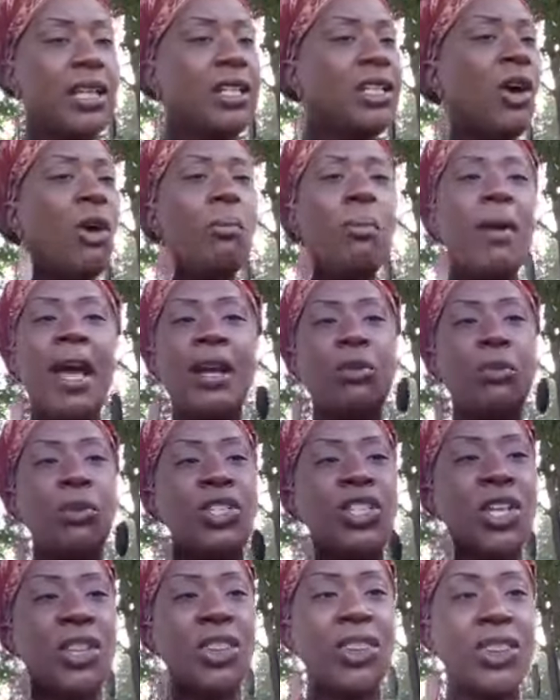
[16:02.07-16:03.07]
Don't matter
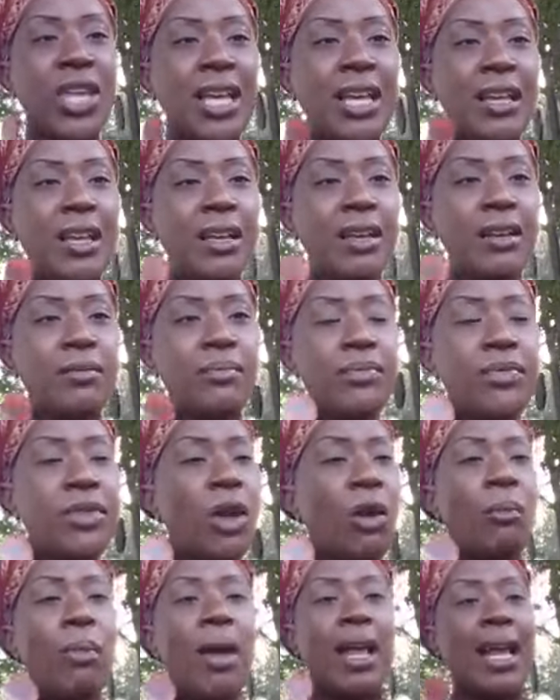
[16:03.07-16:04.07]
what you think,
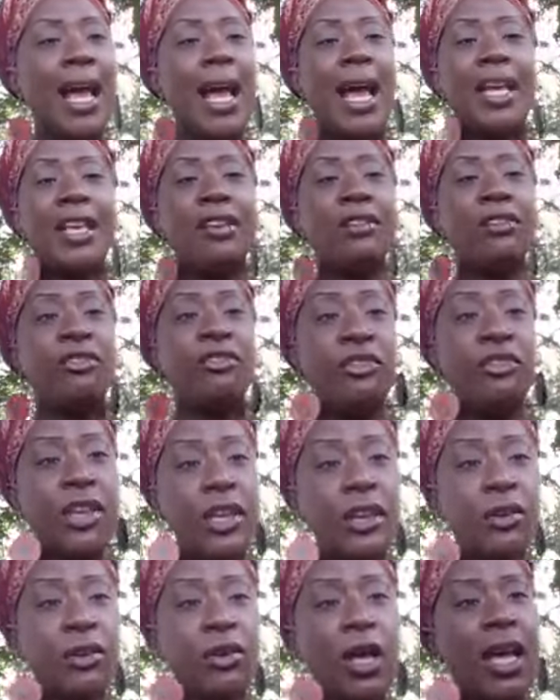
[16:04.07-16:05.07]
don't matter how you
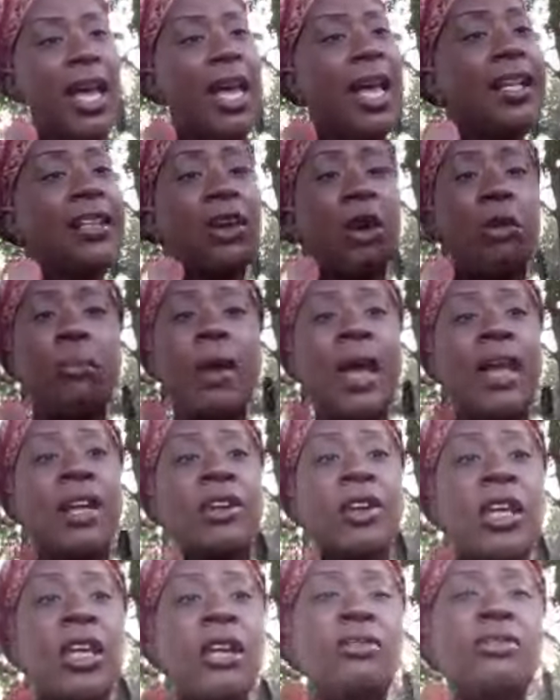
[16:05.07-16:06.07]
feel, it don't
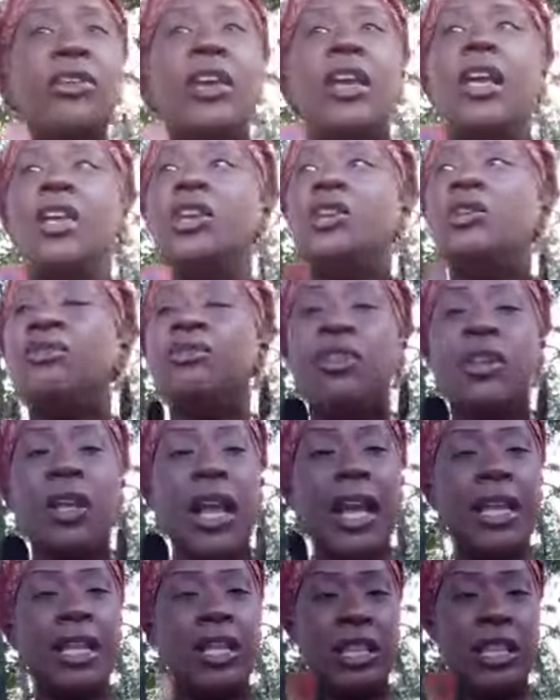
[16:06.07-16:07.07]
matter if you feel
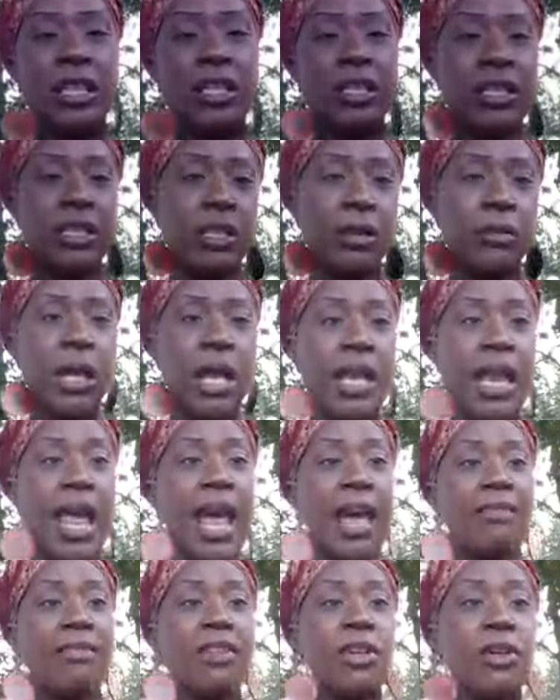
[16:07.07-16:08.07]
like this is a, an
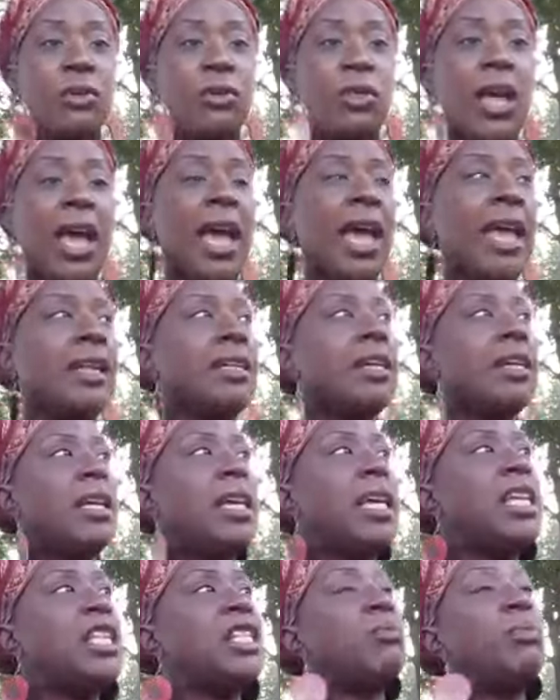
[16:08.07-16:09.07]
avenue that
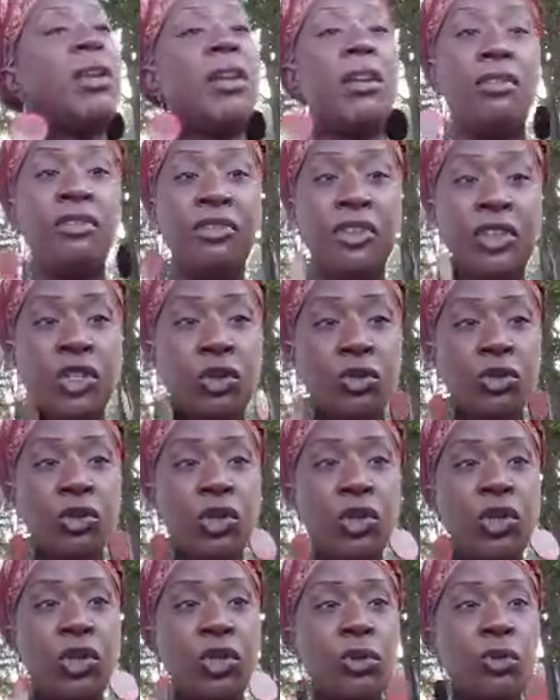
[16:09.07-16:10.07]
is beneficial
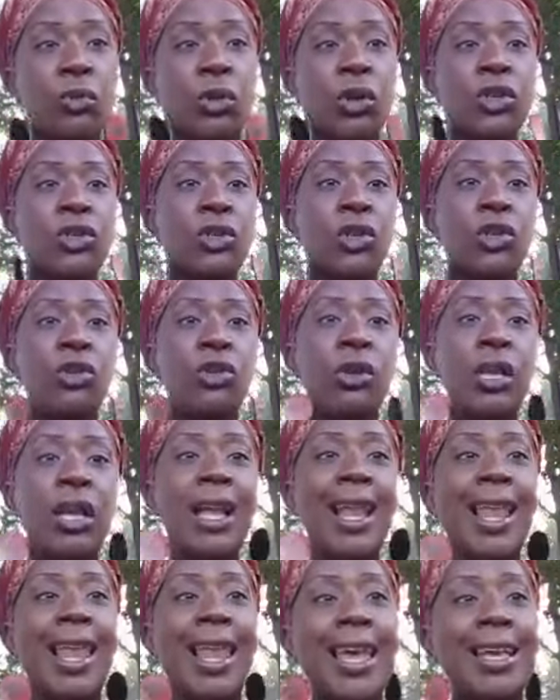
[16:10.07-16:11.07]
to you, whereas though you
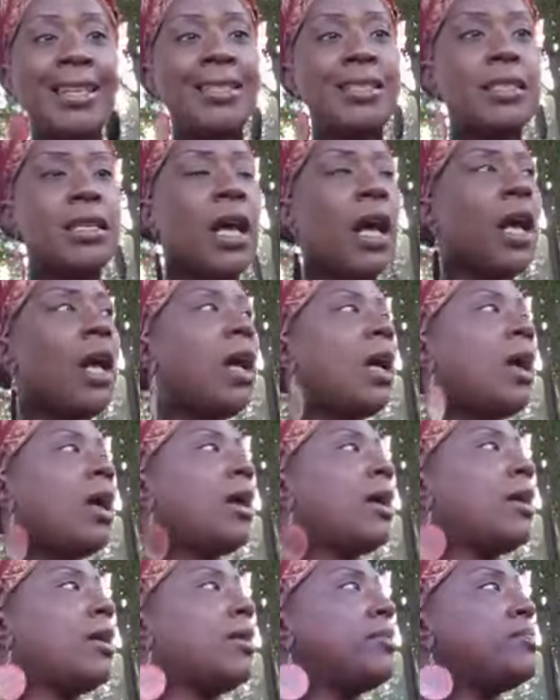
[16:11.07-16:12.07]
get less
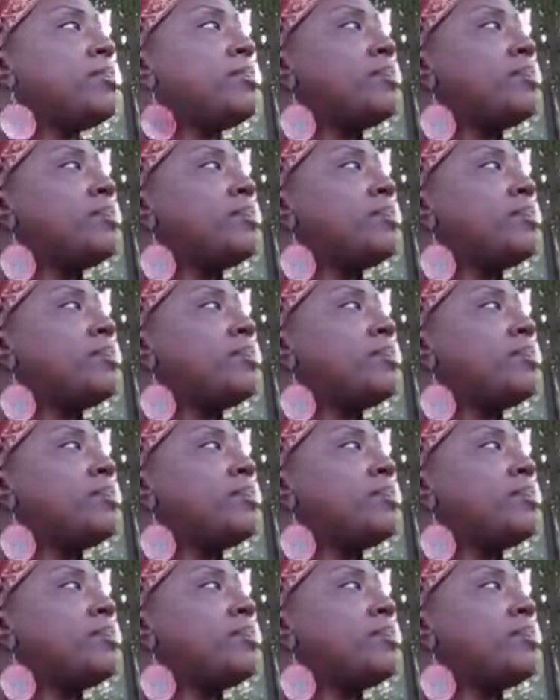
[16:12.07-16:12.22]
uh,